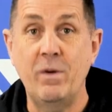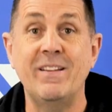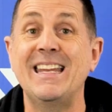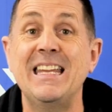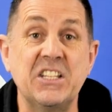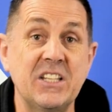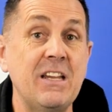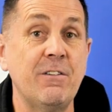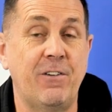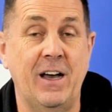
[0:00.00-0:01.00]
With an
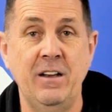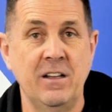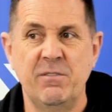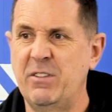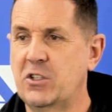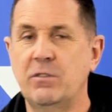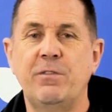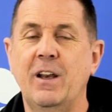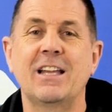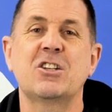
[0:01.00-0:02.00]
EC fan, there's
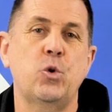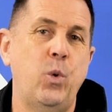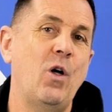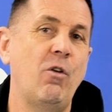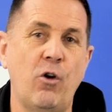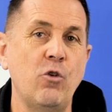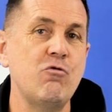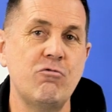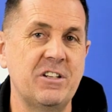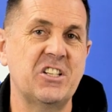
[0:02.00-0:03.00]
something like
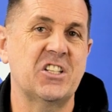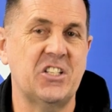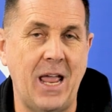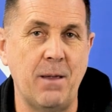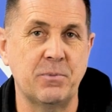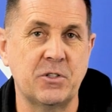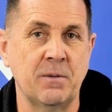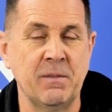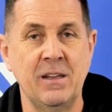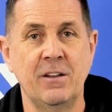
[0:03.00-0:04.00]
1200 steps
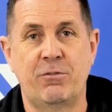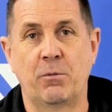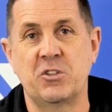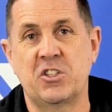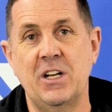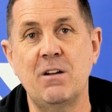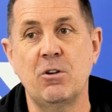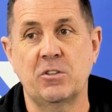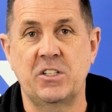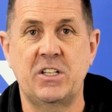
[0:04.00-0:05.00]
from
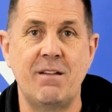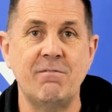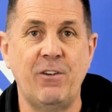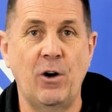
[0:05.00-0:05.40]
0 to 10